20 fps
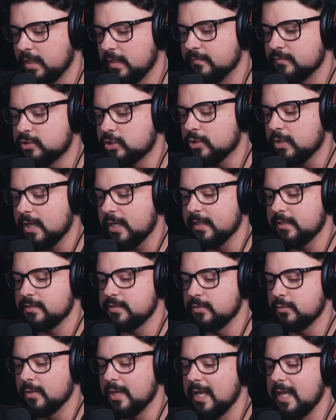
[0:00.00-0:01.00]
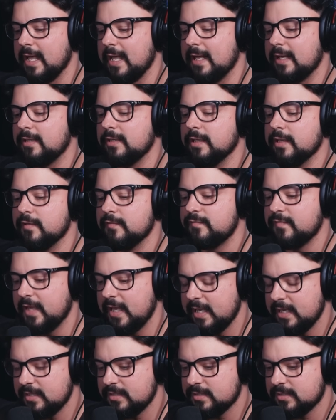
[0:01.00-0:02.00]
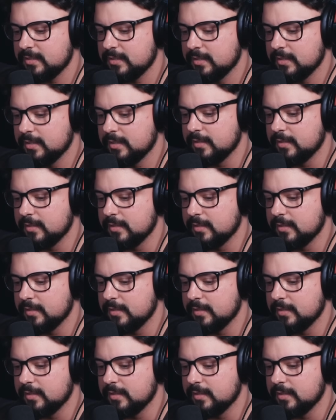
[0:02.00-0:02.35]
of trying to elevate